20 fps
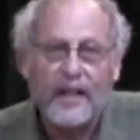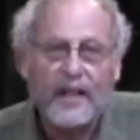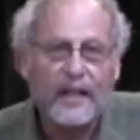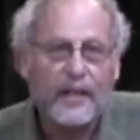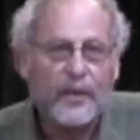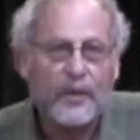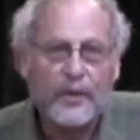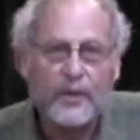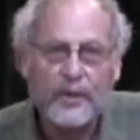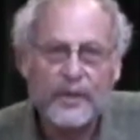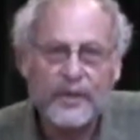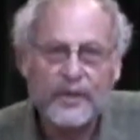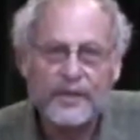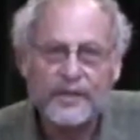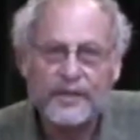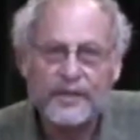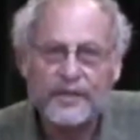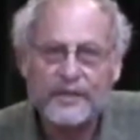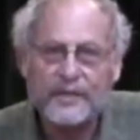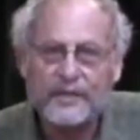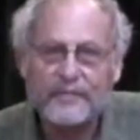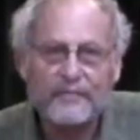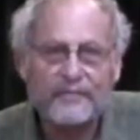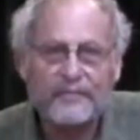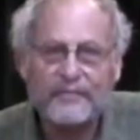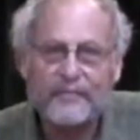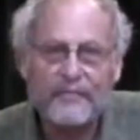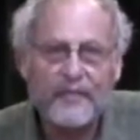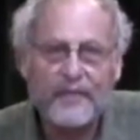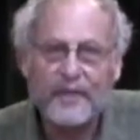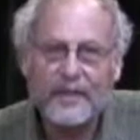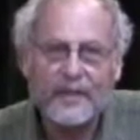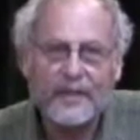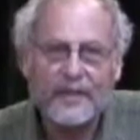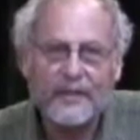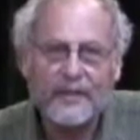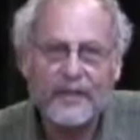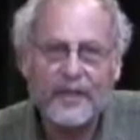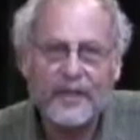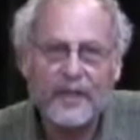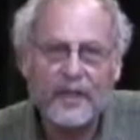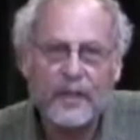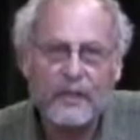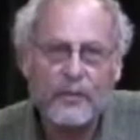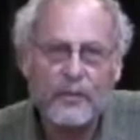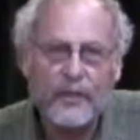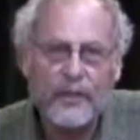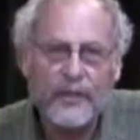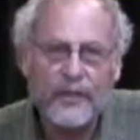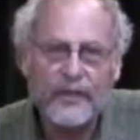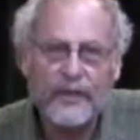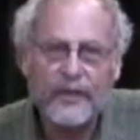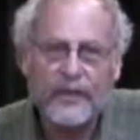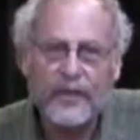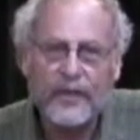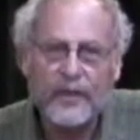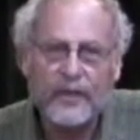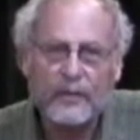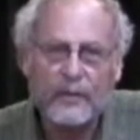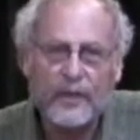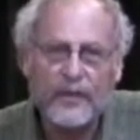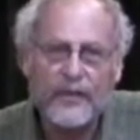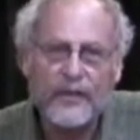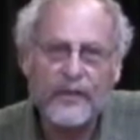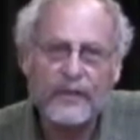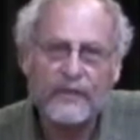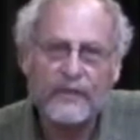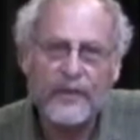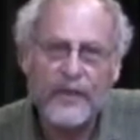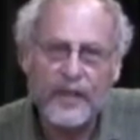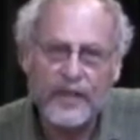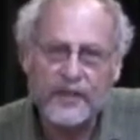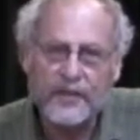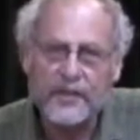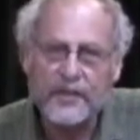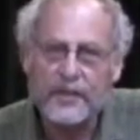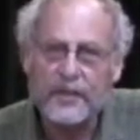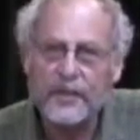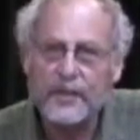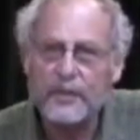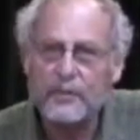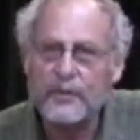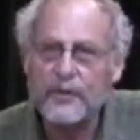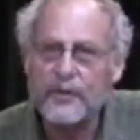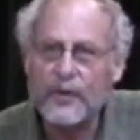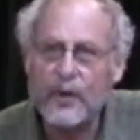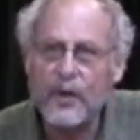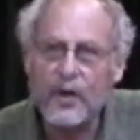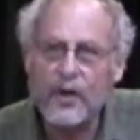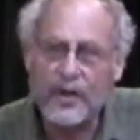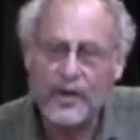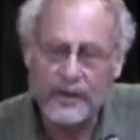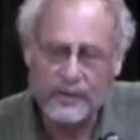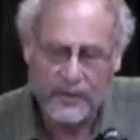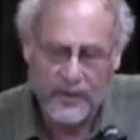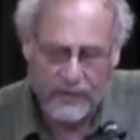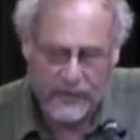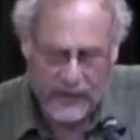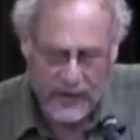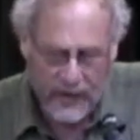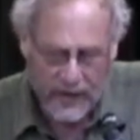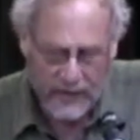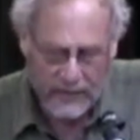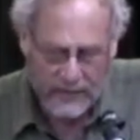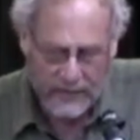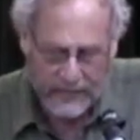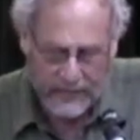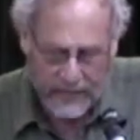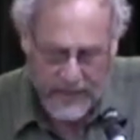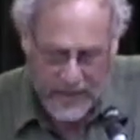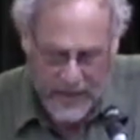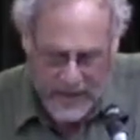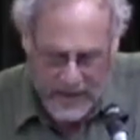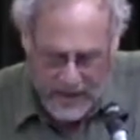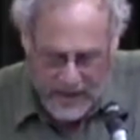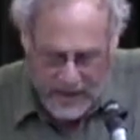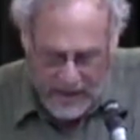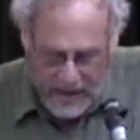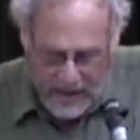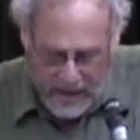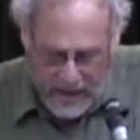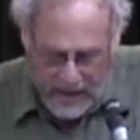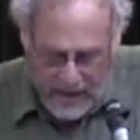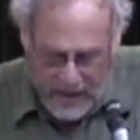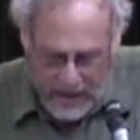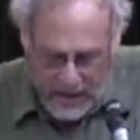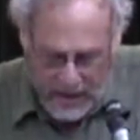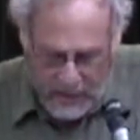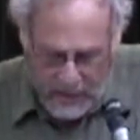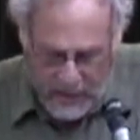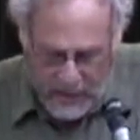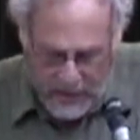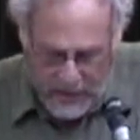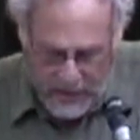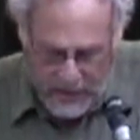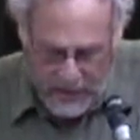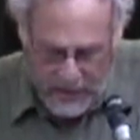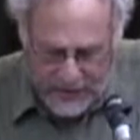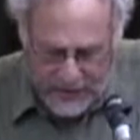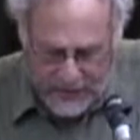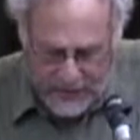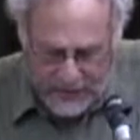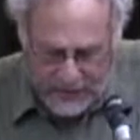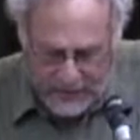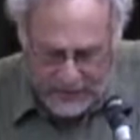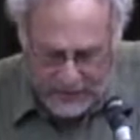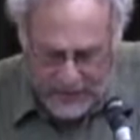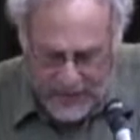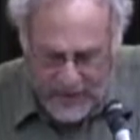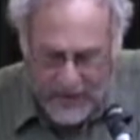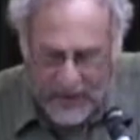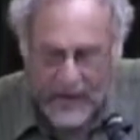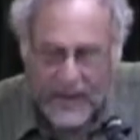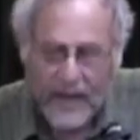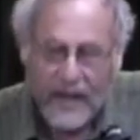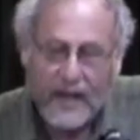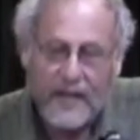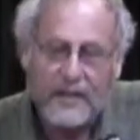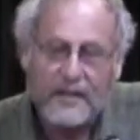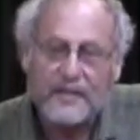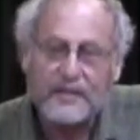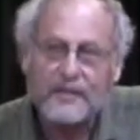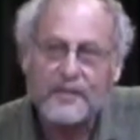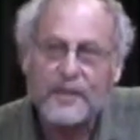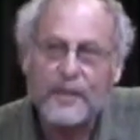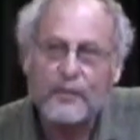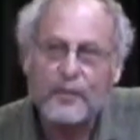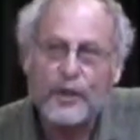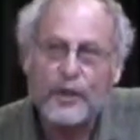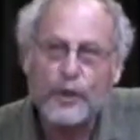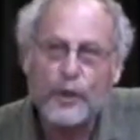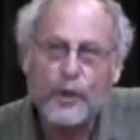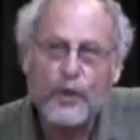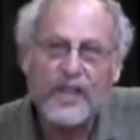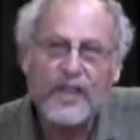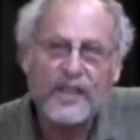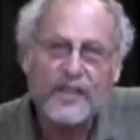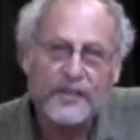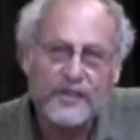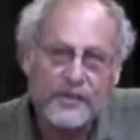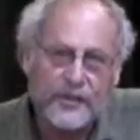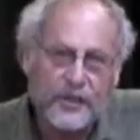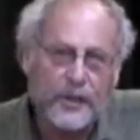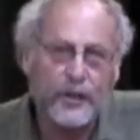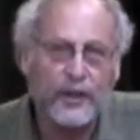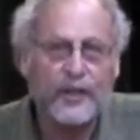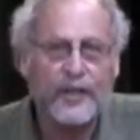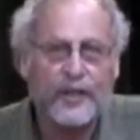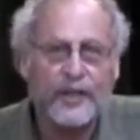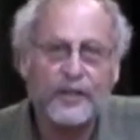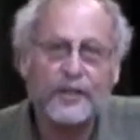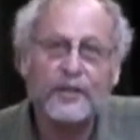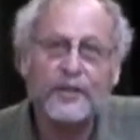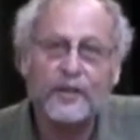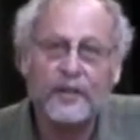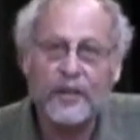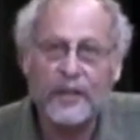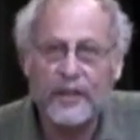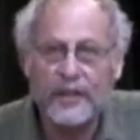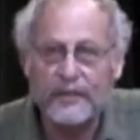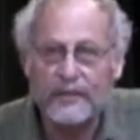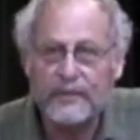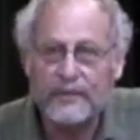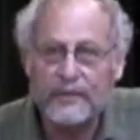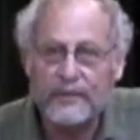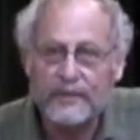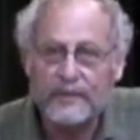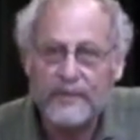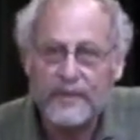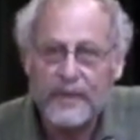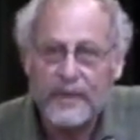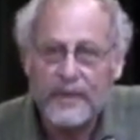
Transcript: I always think of with, uh, with affection and with awe and with love. He was someone who eased her in her life.